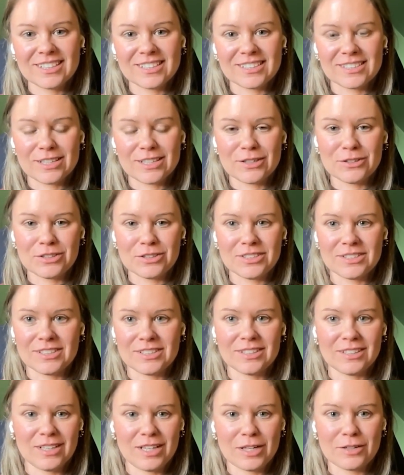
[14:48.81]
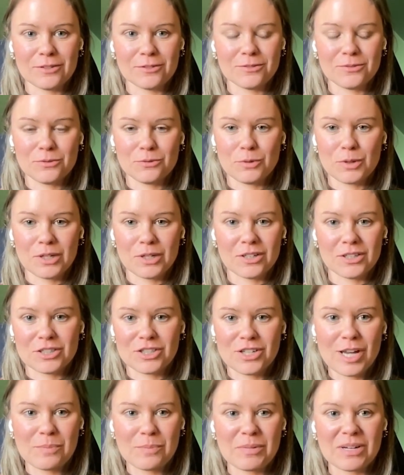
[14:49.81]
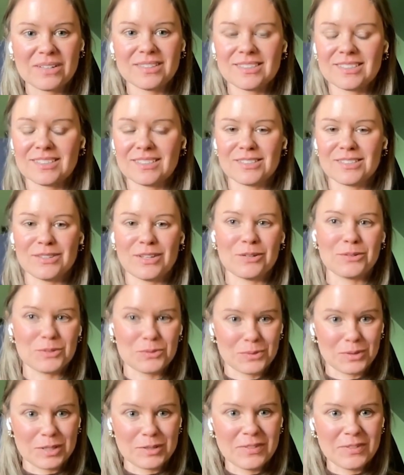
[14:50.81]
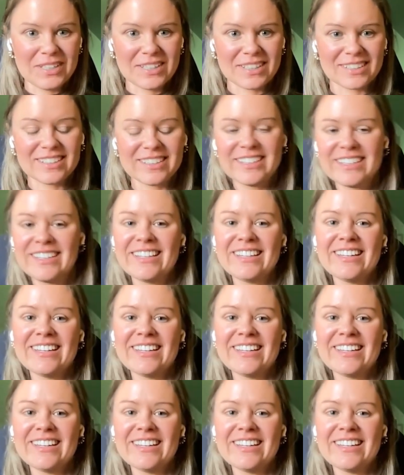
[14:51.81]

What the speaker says: And so she's done a lot of work on chatbots. And so that was really fun.